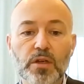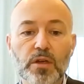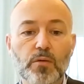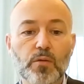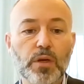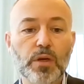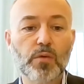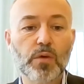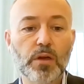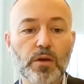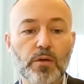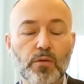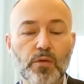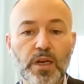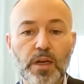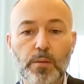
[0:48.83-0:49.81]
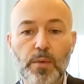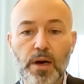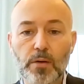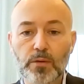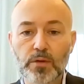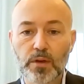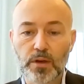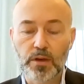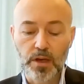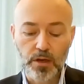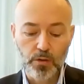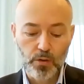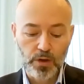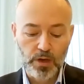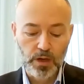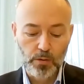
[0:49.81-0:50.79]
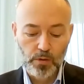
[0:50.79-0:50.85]
and we will read them out, and
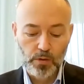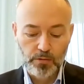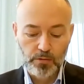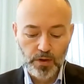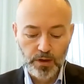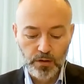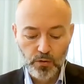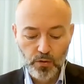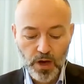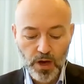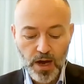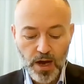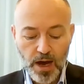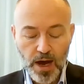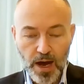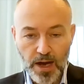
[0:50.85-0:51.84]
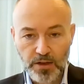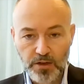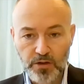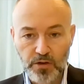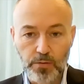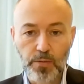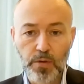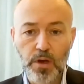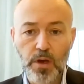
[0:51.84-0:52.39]
Joachim will try to answer.